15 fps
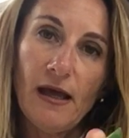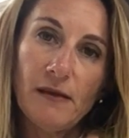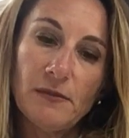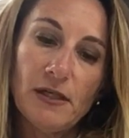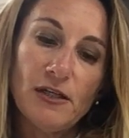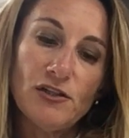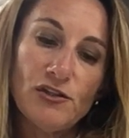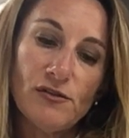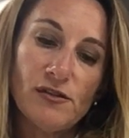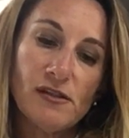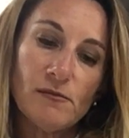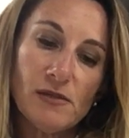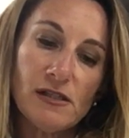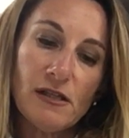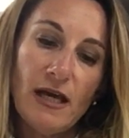I'm gonna do
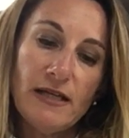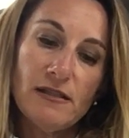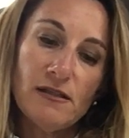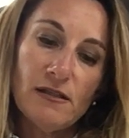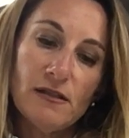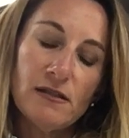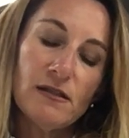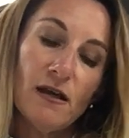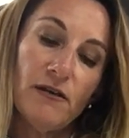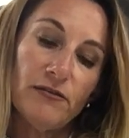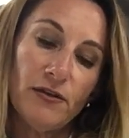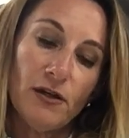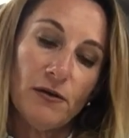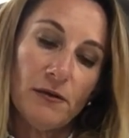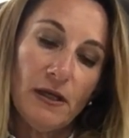some slices
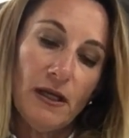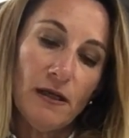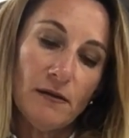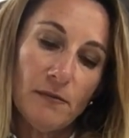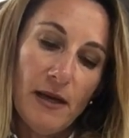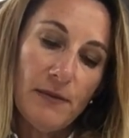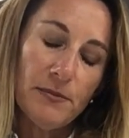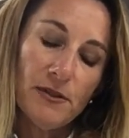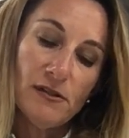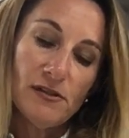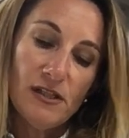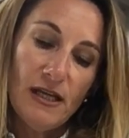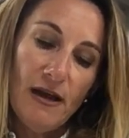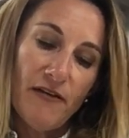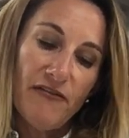of the green pepper. You
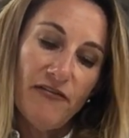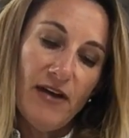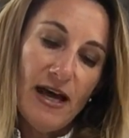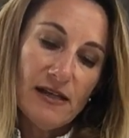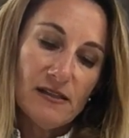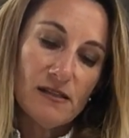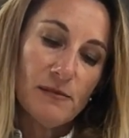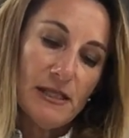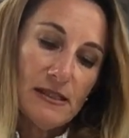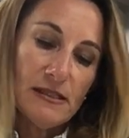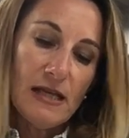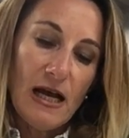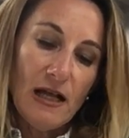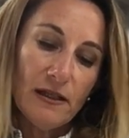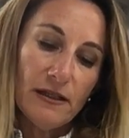see how fast my
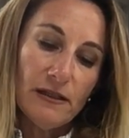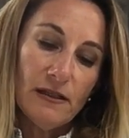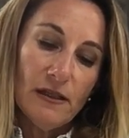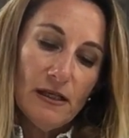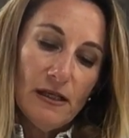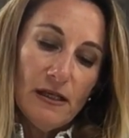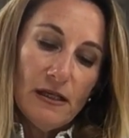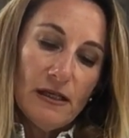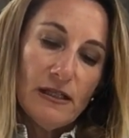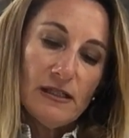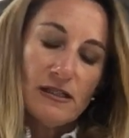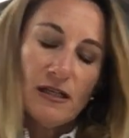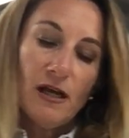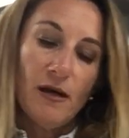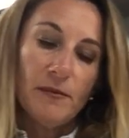salad
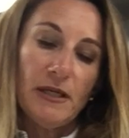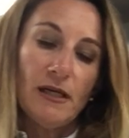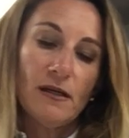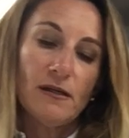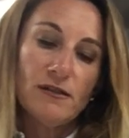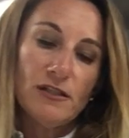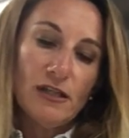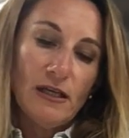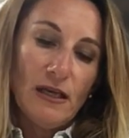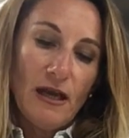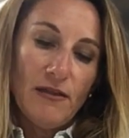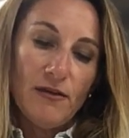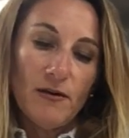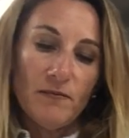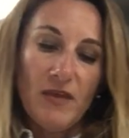is coming
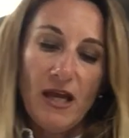together.